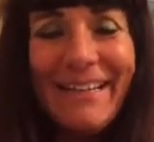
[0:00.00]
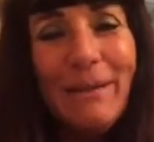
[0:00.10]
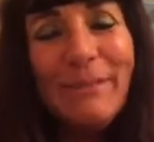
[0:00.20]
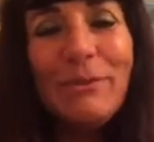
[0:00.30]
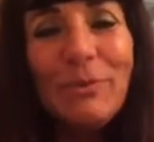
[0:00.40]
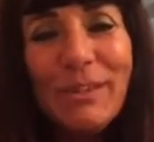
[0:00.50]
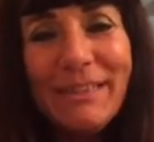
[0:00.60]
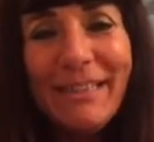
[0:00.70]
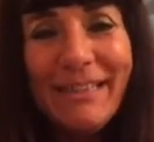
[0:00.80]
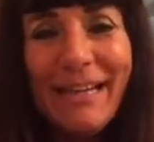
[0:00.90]
I mean,
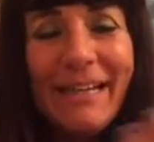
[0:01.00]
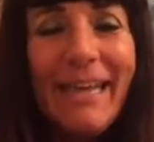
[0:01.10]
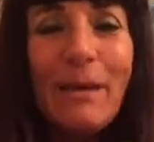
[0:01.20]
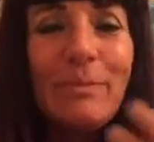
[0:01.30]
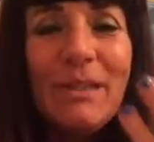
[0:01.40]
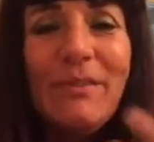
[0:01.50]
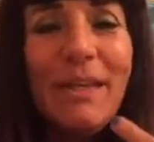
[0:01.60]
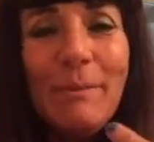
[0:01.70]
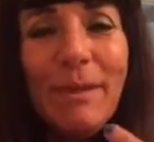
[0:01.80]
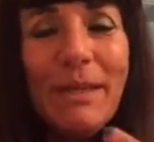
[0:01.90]
really, I can't believe
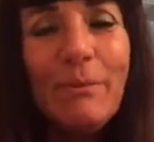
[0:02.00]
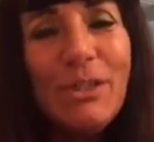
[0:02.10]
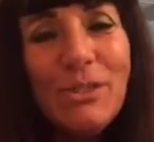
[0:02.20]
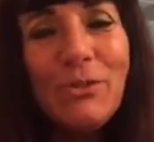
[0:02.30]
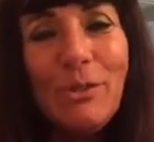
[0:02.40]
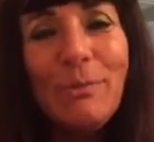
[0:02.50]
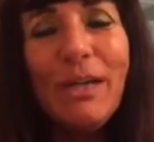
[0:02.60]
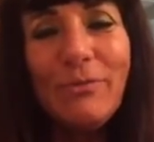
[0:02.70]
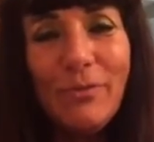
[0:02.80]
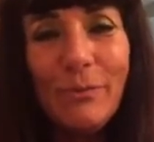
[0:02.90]
anybody would enjoy
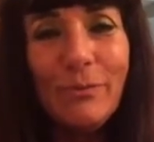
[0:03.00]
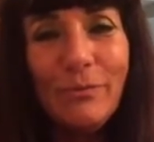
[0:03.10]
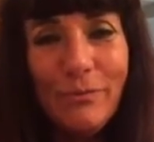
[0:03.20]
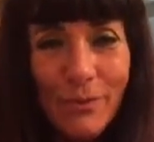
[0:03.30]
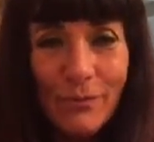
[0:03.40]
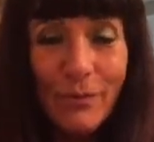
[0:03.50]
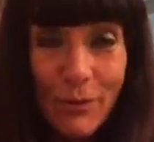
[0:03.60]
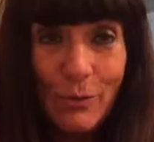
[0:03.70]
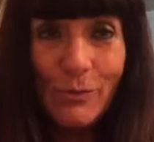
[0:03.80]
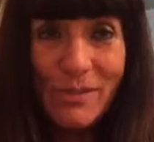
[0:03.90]
my
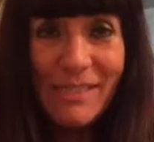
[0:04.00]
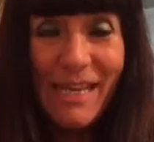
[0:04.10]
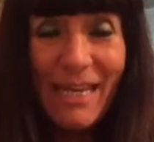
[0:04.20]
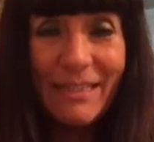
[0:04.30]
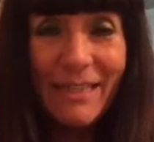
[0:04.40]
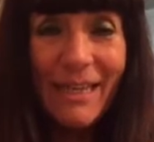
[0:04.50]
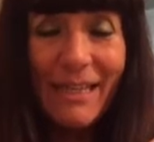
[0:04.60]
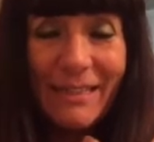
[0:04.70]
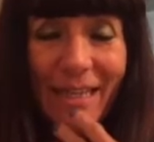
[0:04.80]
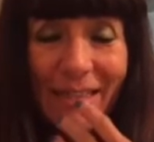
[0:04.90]
views and
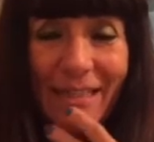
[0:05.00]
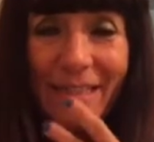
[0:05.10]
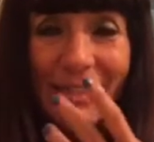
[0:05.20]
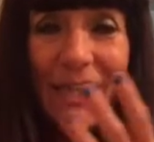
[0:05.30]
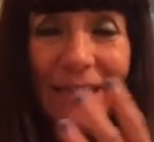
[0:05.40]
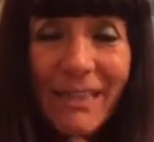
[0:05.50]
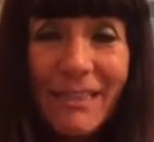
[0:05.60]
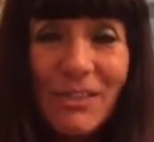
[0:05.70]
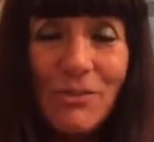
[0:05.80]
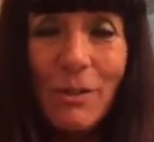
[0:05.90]
not
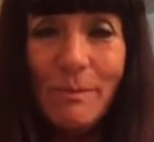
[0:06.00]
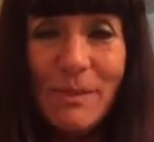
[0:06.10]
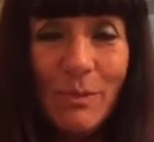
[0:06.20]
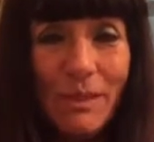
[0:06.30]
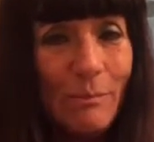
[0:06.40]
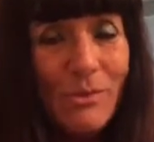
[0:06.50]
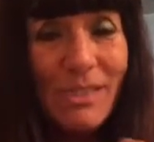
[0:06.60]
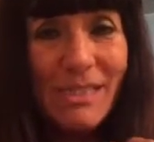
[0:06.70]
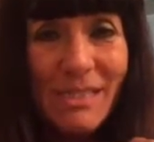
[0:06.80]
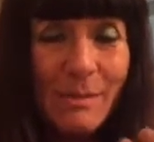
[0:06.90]
think that Trump is one of the
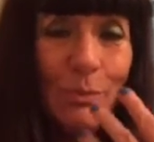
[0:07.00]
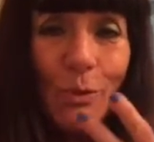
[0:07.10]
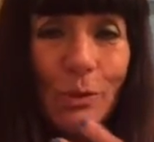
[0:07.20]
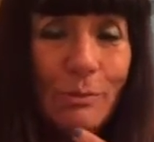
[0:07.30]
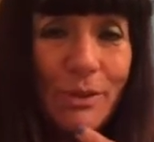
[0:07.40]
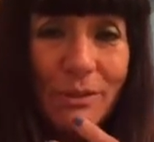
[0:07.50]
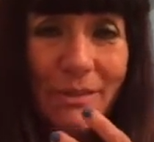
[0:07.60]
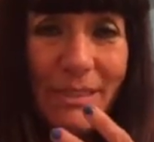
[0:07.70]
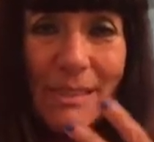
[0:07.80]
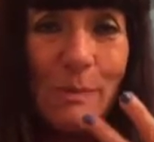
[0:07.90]
most
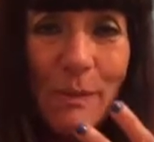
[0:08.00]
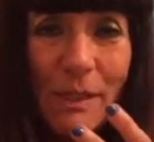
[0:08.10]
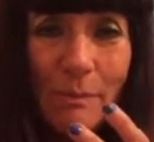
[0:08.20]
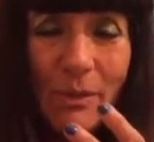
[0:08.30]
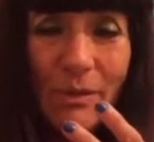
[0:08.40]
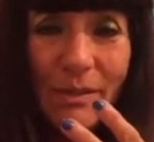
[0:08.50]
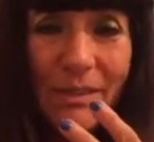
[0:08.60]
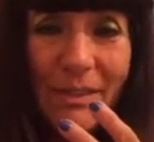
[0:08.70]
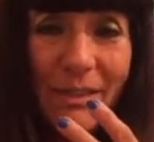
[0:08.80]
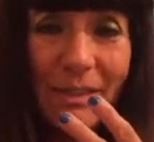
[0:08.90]
deplorable, despicable,